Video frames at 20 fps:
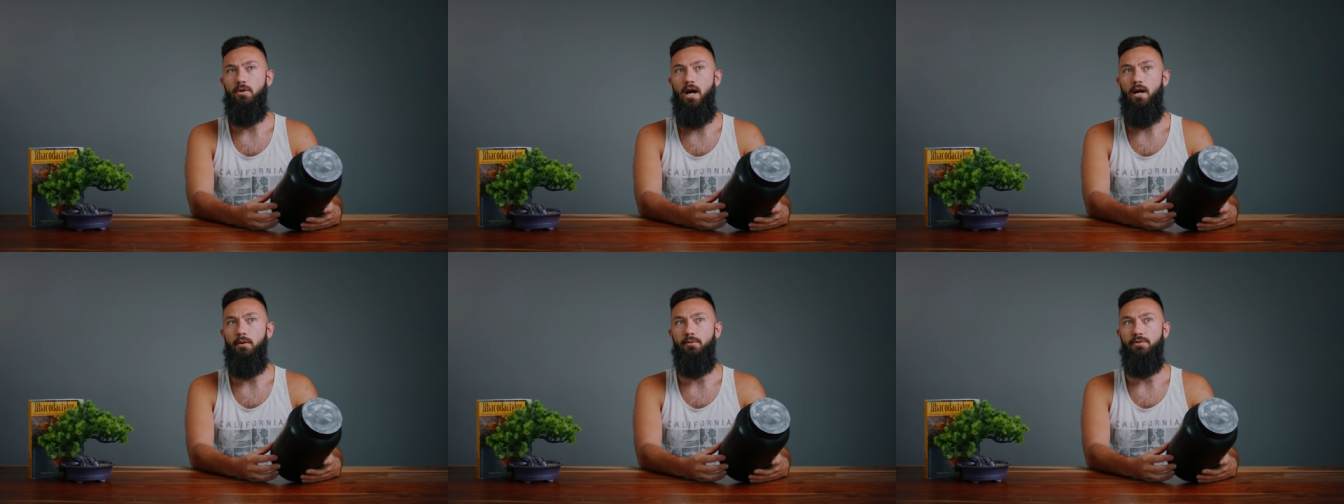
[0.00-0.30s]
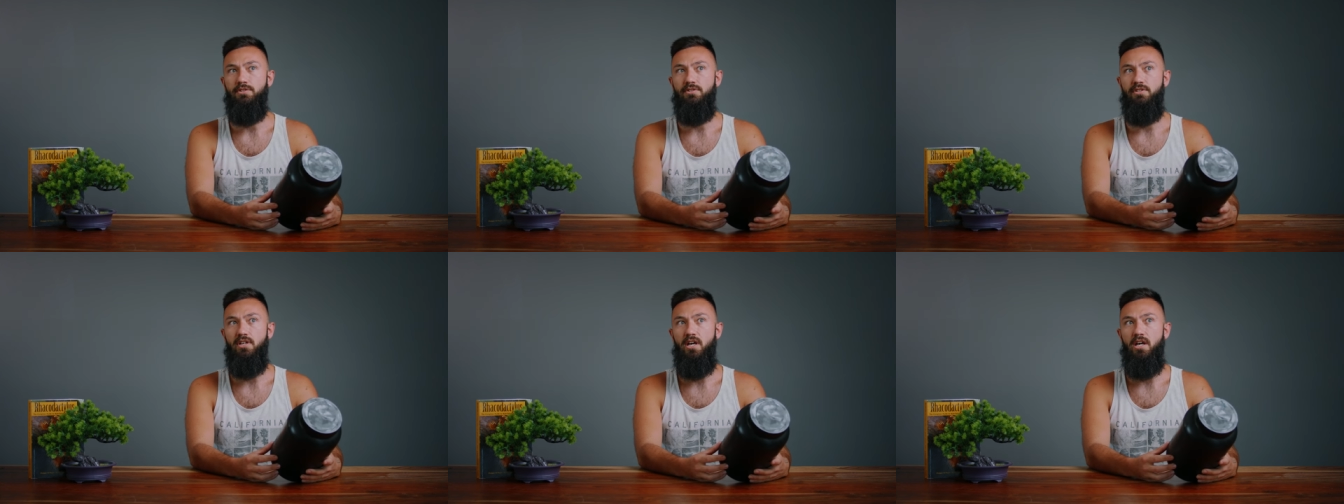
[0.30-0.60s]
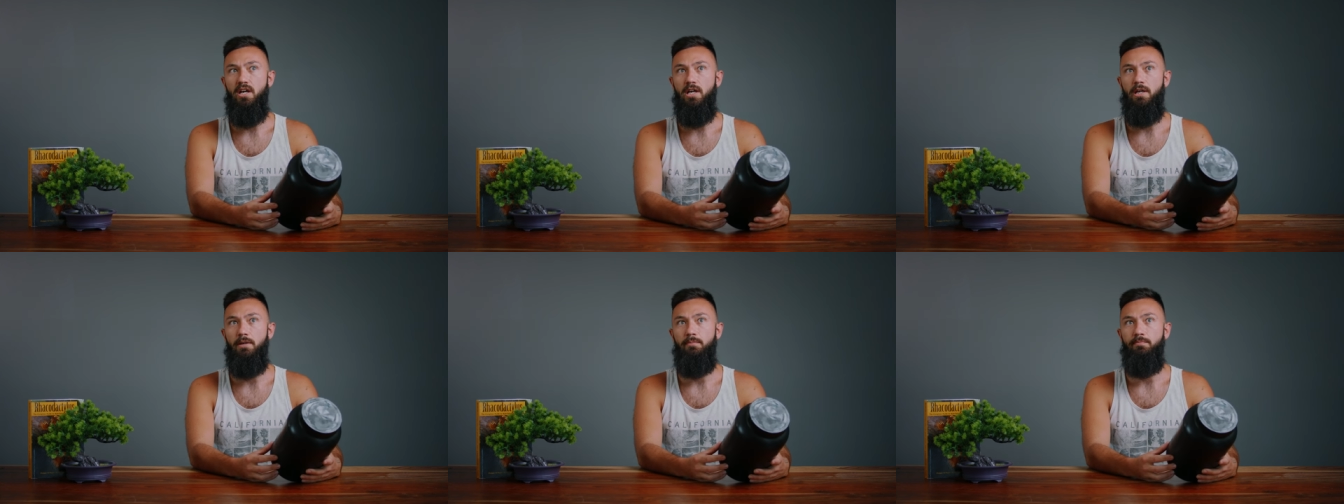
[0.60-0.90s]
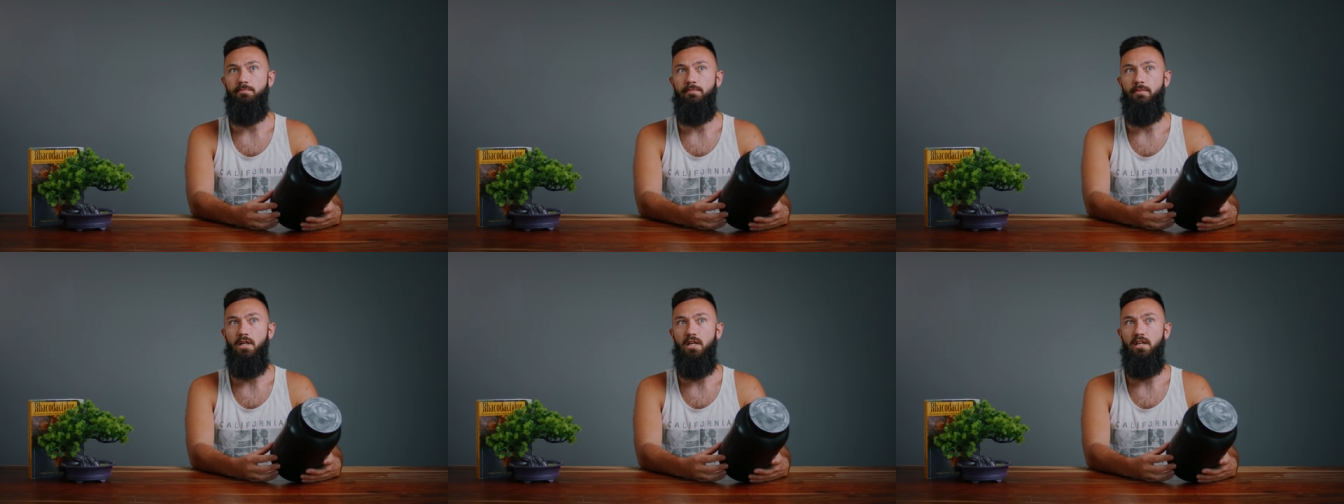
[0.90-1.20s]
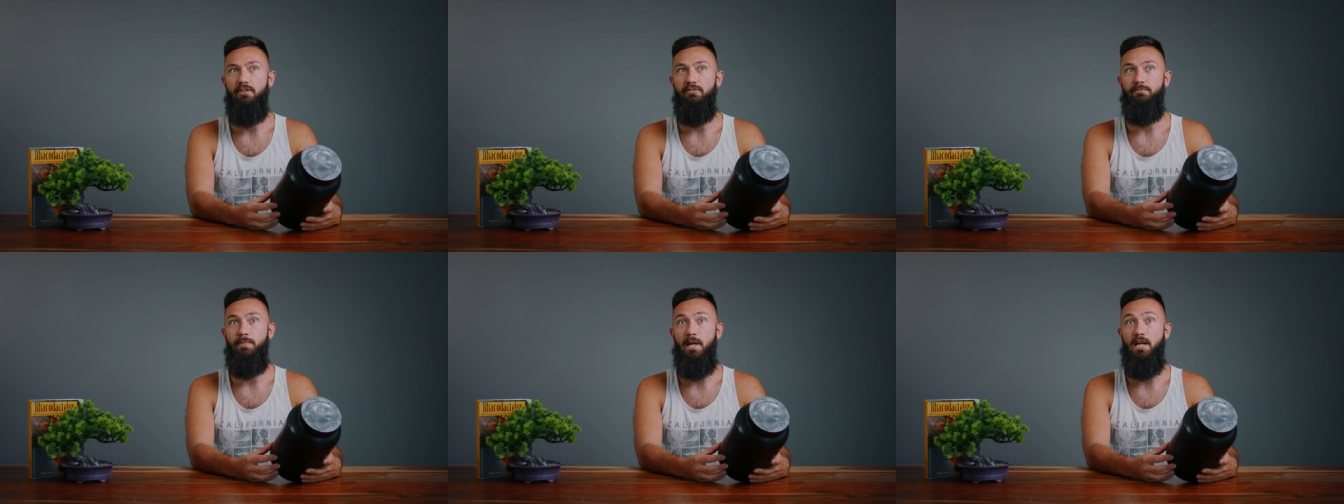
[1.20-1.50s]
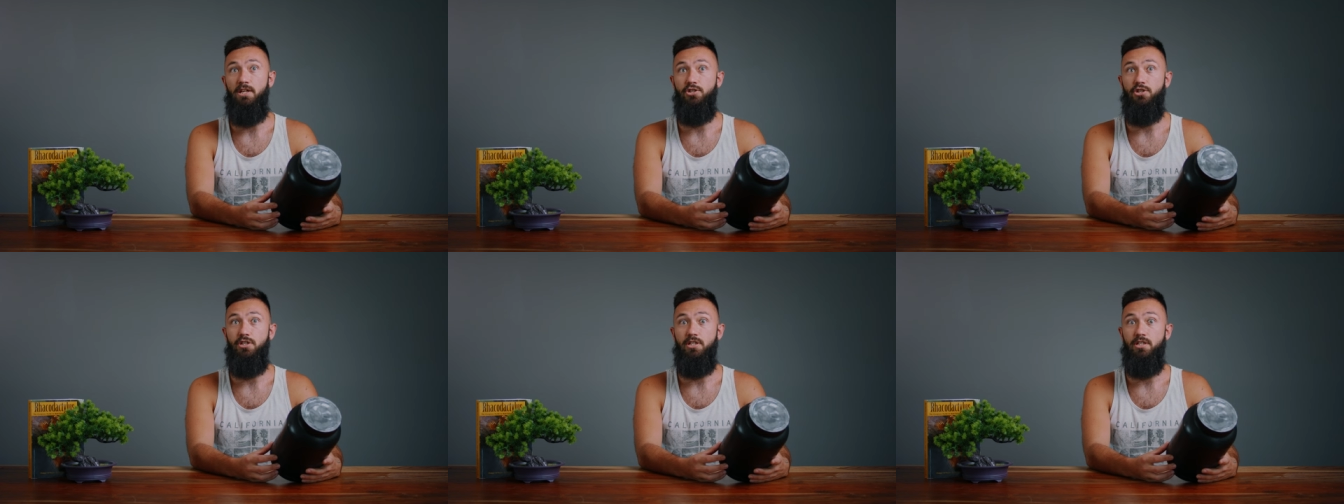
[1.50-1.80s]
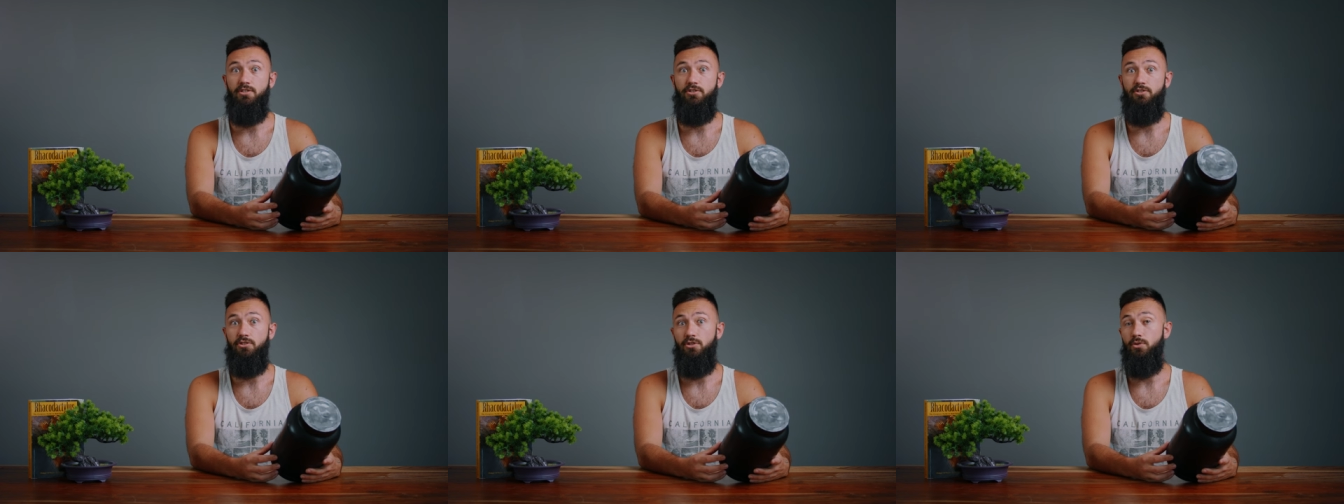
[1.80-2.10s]
I would say if Pangea
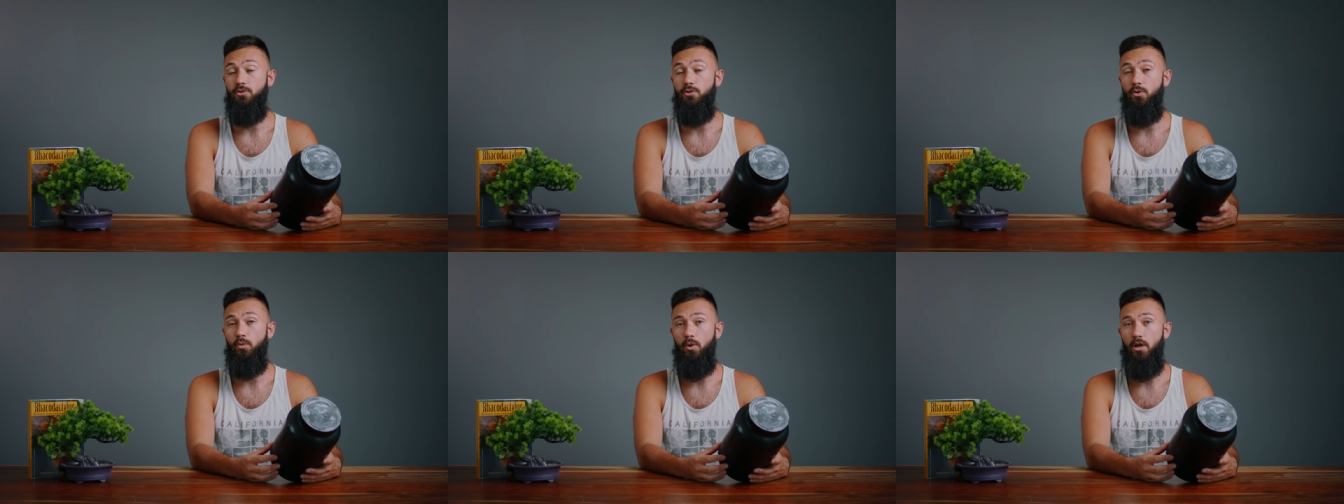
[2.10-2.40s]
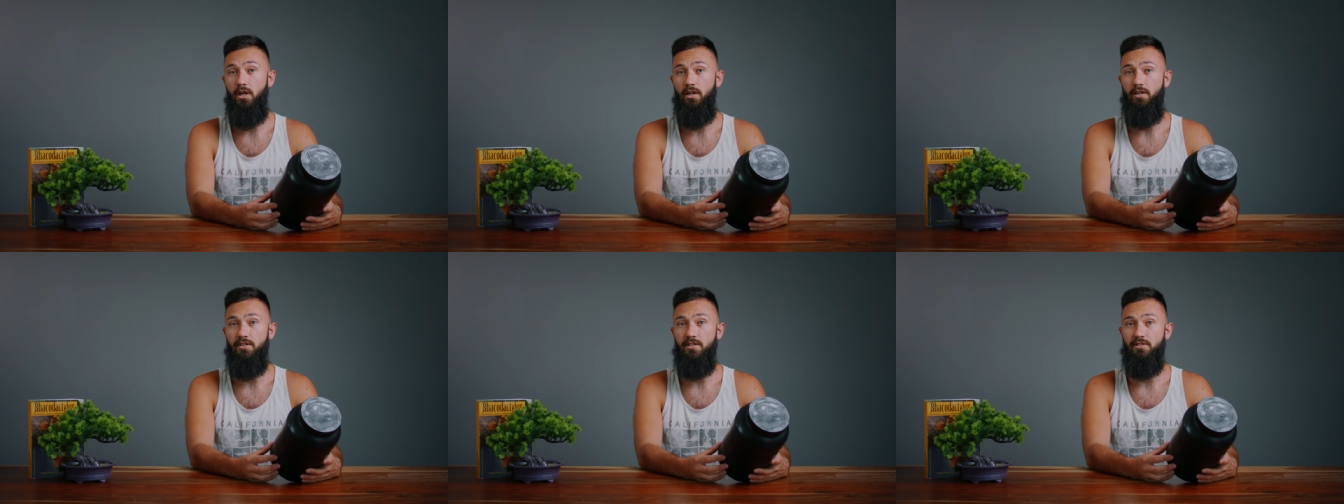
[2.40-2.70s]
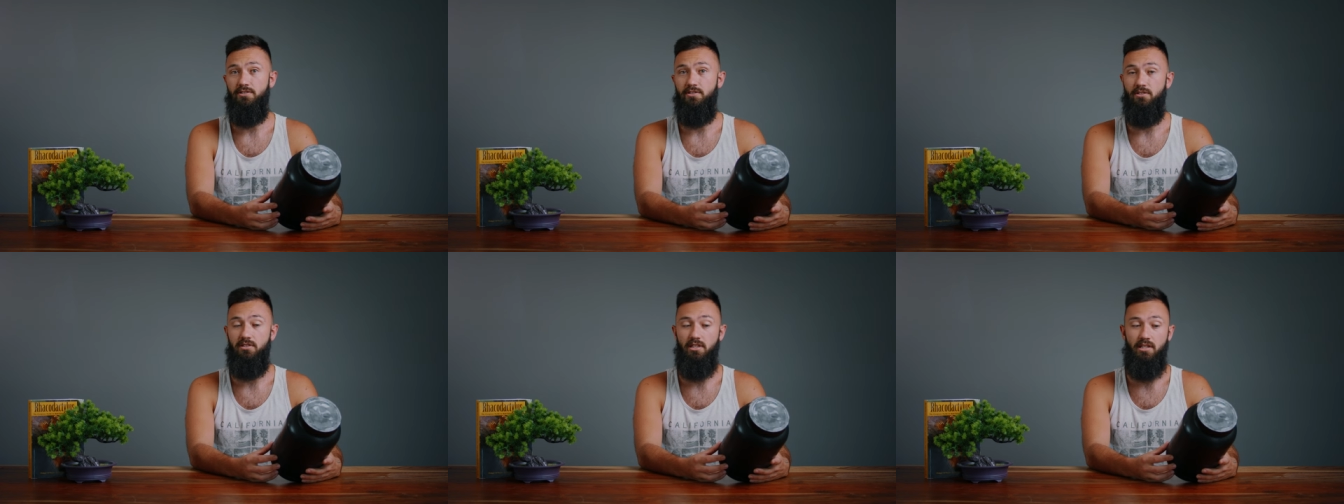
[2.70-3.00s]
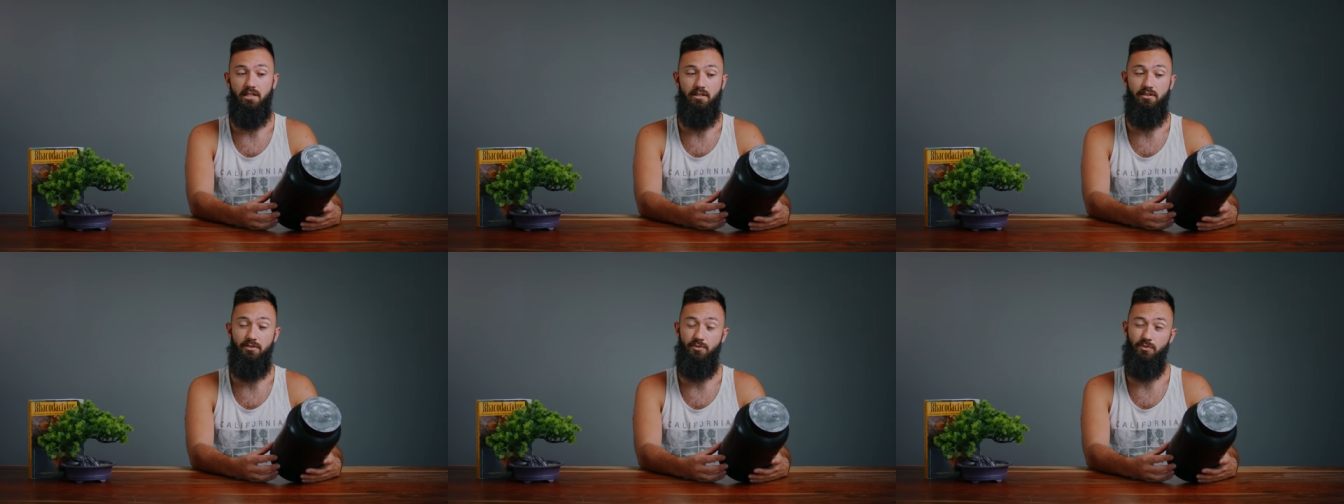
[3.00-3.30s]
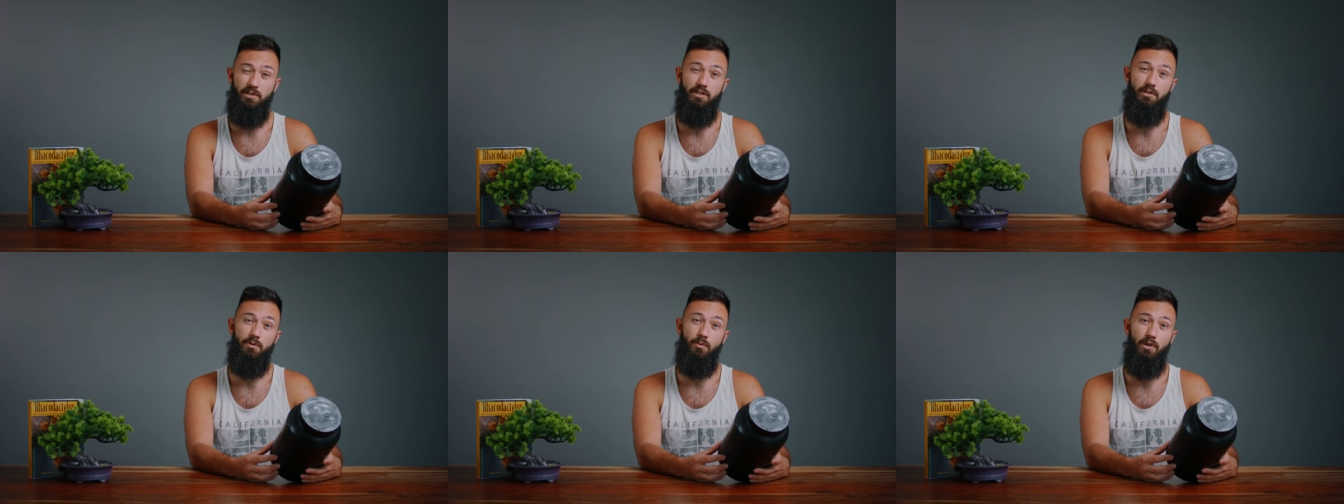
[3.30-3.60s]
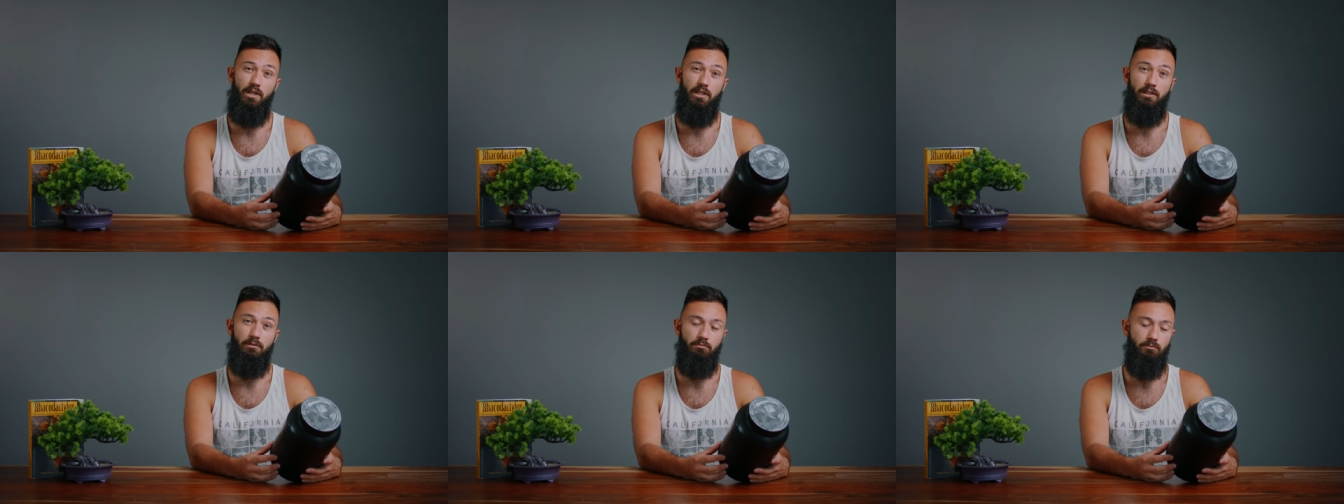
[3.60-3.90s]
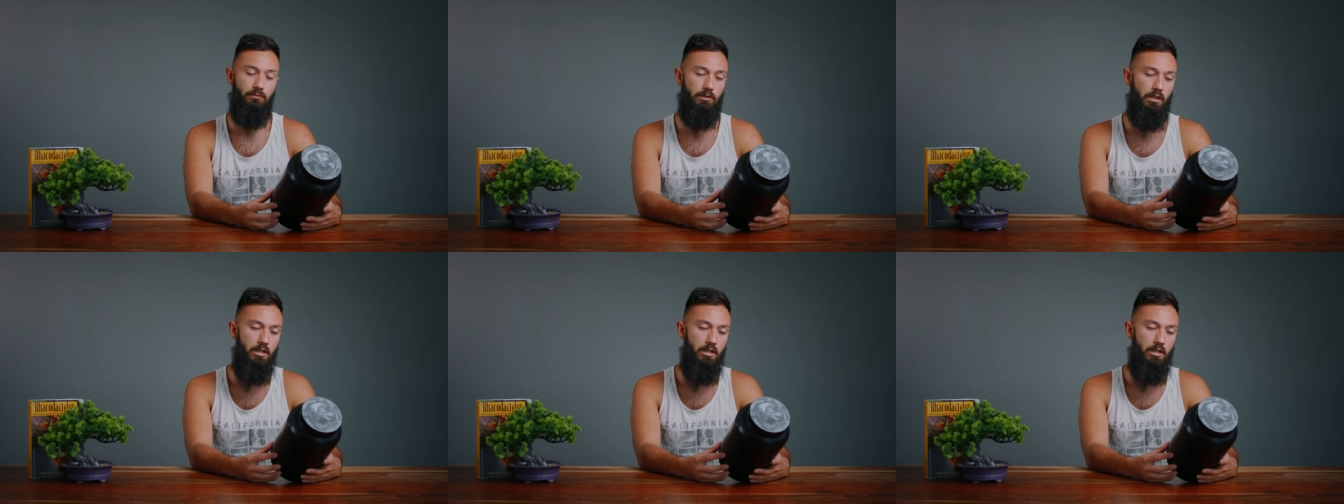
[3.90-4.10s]
is two to one, this is like a three to one.